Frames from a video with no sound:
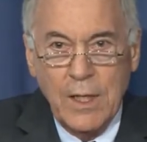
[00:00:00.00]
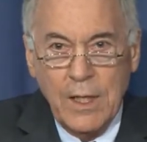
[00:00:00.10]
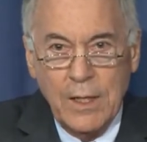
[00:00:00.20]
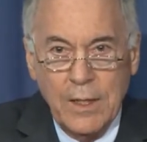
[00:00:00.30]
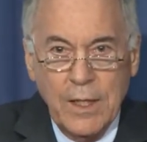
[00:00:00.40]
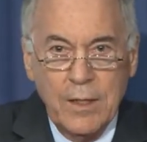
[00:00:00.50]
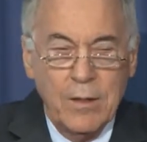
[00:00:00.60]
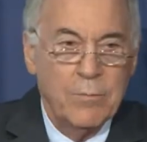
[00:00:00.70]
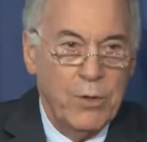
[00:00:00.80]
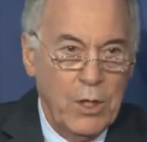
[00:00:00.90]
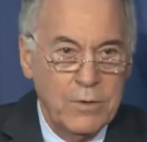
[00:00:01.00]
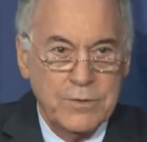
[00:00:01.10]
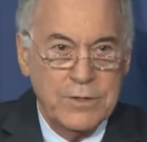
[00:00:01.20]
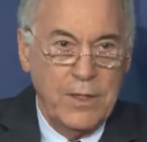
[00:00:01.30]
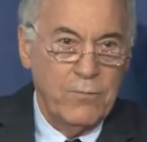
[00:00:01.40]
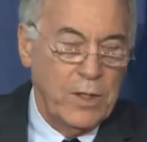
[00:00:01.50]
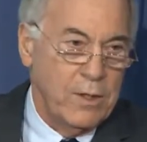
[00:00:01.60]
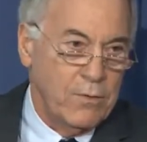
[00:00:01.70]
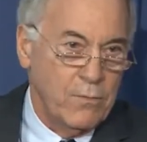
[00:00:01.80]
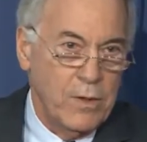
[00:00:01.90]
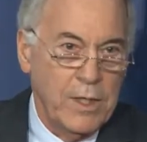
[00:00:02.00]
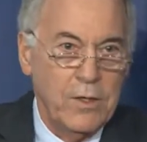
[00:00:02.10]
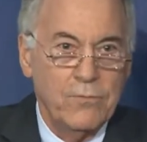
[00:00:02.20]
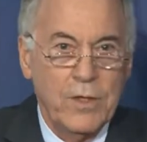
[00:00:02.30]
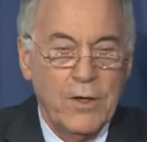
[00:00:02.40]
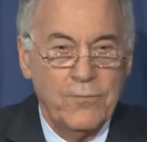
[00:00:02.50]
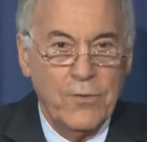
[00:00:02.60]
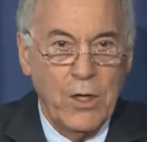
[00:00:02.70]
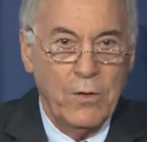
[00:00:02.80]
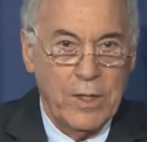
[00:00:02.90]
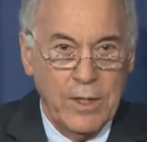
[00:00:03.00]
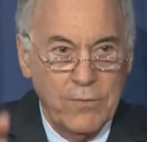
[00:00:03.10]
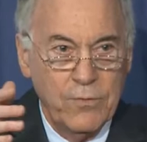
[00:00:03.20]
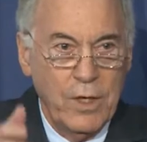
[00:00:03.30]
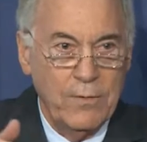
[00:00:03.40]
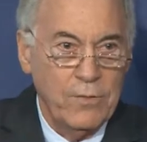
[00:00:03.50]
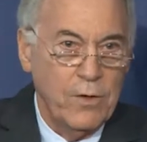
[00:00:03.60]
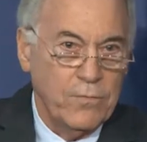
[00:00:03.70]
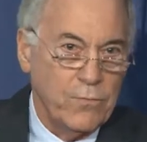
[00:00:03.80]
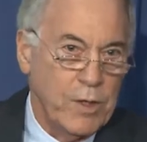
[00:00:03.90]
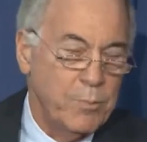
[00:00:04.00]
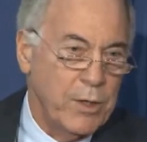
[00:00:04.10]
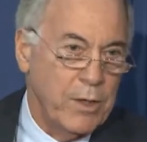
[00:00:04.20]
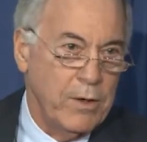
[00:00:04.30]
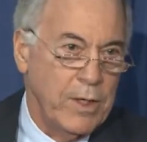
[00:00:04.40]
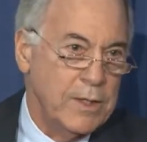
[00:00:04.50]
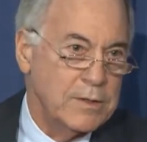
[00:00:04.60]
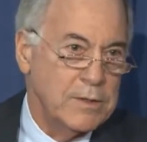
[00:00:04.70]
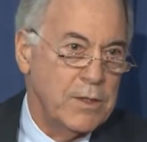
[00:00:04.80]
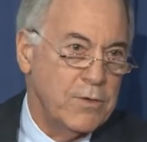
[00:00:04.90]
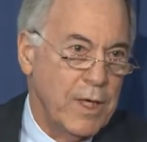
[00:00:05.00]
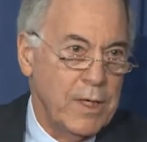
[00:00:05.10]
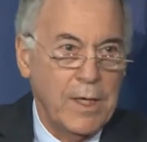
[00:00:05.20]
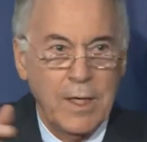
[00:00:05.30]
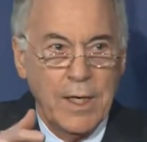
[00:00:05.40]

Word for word: and then post 73 you've got floating if you have those three periods and you take